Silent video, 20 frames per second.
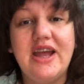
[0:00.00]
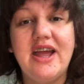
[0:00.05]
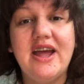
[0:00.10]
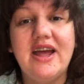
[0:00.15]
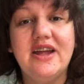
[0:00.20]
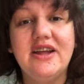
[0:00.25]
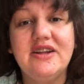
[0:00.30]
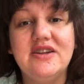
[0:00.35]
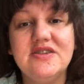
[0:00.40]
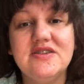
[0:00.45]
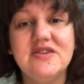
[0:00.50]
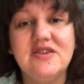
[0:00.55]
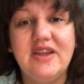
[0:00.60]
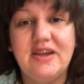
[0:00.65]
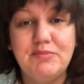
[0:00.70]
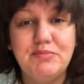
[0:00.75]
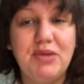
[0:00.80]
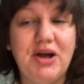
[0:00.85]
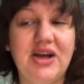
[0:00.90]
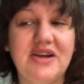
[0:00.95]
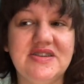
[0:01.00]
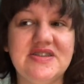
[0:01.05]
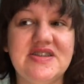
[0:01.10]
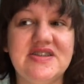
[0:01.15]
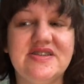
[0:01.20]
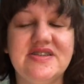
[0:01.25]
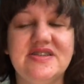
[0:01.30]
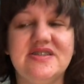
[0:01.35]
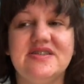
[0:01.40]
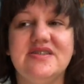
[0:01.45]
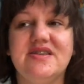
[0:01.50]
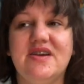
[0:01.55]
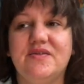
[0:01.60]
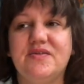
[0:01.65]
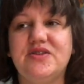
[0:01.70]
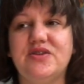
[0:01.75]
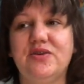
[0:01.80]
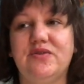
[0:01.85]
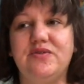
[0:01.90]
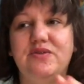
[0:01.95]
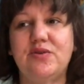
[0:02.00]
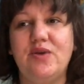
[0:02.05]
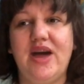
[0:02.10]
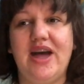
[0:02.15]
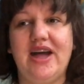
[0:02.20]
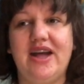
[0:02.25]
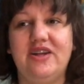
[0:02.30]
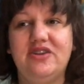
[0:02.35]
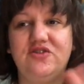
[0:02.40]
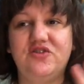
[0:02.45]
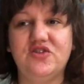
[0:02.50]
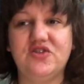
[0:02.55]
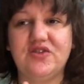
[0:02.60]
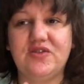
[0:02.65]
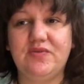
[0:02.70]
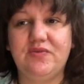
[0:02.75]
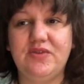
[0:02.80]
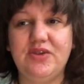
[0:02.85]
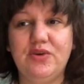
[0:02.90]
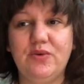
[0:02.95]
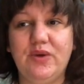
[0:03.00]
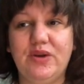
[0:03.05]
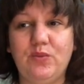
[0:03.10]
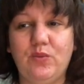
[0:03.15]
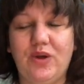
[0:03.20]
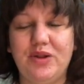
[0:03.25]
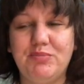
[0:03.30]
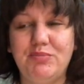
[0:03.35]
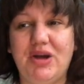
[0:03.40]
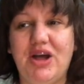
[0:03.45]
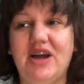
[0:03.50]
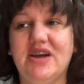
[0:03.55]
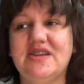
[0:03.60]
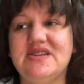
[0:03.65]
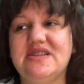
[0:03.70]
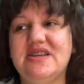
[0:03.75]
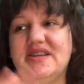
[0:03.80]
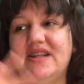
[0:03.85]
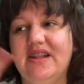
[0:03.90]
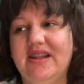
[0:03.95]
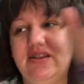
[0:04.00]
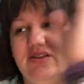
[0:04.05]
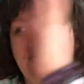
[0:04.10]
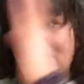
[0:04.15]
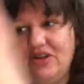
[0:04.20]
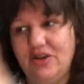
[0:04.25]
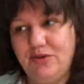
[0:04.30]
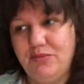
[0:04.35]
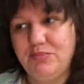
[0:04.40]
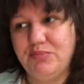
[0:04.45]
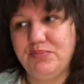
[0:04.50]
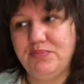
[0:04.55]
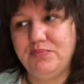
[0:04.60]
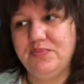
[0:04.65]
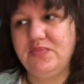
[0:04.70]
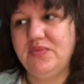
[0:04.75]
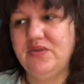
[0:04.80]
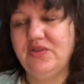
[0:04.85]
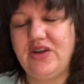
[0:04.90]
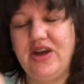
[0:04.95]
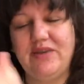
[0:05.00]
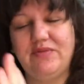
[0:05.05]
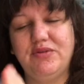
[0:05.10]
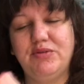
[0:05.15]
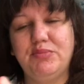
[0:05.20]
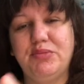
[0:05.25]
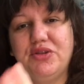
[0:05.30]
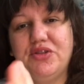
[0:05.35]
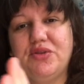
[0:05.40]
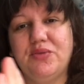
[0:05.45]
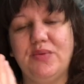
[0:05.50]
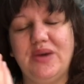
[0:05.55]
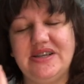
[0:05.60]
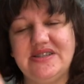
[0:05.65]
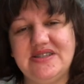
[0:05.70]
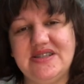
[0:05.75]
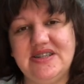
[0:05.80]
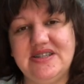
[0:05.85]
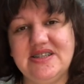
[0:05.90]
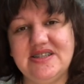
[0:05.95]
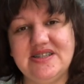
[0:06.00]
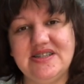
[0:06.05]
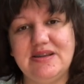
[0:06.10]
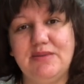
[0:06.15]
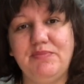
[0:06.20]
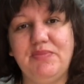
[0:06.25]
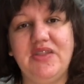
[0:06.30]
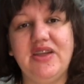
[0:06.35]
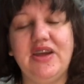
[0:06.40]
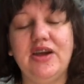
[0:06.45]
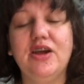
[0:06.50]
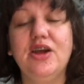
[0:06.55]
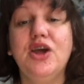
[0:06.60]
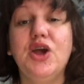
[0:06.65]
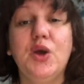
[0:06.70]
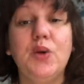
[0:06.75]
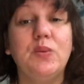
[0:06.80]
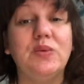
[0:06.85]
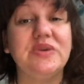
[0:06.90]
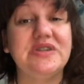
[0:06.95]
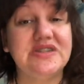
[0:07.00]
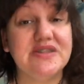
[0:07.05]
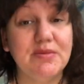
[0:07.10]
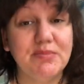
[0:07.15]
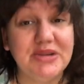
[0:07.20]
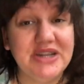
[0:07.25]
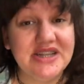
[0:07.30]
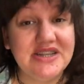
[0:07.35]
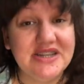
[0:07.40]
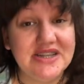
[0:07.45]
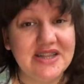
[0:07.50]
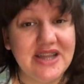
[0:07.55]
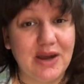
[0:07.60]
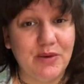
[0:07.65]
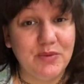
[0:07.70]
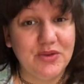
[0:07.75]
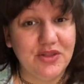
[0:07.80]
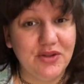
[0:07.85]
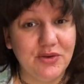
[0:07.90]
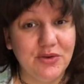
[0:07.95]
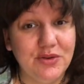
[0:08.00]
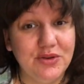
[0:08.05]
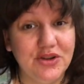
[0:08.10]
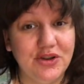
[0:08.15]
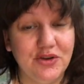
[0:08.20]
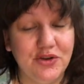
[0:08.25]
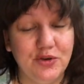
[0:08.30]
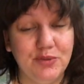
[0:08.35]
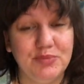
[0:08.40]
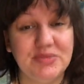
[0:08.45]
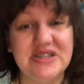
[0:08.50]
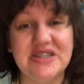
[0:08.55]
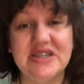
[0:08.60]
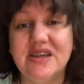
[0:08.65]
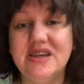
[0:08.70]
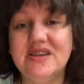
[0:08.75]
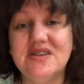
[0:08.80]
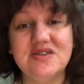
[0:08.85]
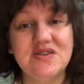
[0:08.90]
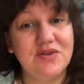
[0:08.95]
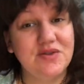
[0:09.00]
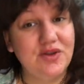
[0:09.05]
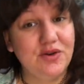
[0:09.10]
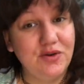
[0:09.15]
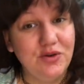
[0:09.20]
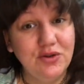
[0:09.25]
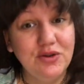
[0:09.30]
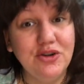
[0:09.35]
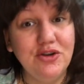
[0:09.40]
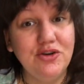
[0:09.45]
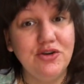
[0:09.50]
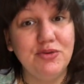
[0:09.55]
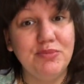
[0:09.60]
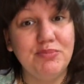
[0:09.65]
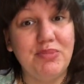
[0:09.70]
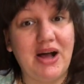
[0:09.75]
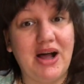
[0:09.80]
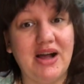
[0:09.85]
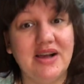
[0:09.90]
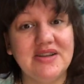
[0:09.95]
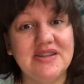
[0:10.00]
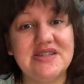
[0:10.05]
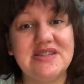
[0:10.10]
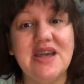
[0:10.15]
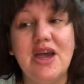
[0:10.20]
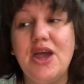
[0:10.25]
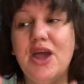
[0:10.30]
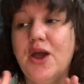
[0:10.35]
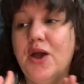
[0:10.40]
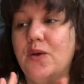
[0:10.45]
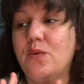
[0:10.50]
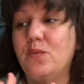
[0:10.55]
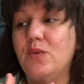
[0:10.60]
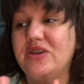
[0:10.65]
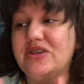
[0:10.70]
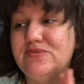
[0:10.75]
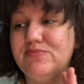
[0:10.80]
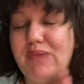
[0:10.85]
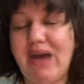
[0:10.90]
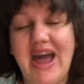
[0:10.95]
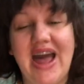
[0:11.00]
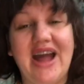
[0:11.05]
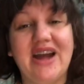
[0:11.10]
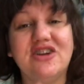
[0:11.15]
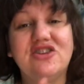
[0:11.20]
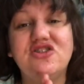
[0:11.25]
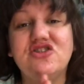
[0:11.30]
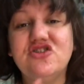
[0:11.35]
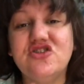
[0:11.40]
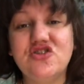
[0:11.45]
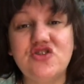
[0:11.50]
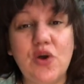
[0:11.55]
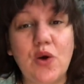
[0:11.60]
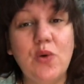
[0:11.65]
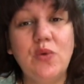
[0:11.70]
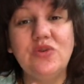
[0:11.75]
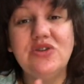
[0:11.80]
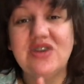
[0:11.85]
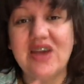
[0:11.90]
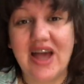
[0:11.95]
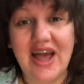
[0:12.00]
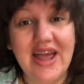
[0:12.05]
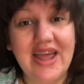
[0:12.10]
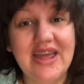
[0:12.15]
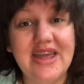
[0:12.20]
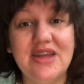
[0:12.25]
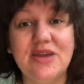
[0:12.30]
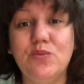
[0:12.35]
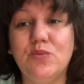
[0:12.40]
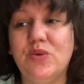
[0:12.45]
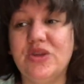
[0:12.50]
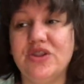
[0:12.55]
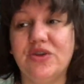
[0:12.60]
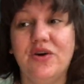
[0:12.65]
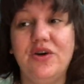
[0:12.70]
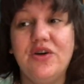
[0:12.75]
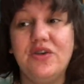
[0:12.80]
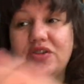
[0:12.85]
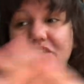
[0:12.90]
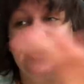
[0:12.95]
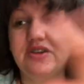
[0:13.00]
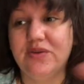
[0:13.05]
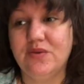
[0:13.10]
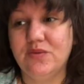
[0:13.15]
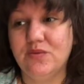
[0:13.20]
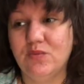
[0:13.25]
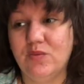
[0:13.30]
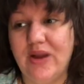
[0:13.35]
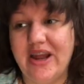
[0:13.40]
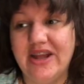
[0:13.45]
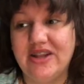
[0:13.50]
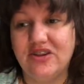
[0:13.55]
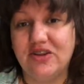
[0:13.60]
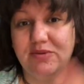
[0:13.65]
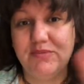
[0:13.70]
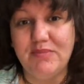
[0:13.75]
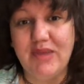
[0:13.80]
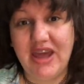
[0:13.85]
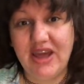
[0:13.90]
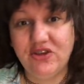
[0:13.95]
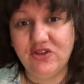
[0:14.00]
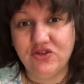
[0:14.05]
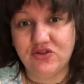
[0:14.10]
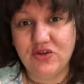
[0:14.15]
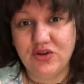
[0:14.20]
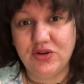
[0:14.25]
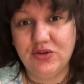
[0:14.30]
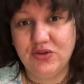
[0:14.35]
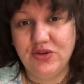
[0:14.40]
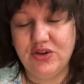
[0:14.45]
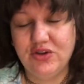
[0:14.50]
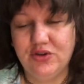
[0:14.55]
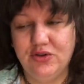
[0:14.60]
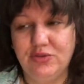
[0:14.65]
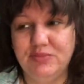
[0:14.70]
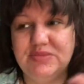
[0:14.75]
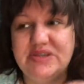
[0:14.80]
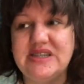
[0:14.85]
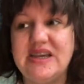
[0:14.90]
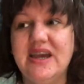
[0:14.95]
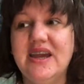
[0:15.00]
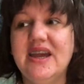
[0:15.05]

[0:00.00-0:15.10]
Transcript: and like boxes and stuff. So if you had just a few in one box, and you know, you'd have to put the rest into something. Well, somebody did that with the hula hoops. So the hula hoop box was packed so tight with all the random extra hula hoops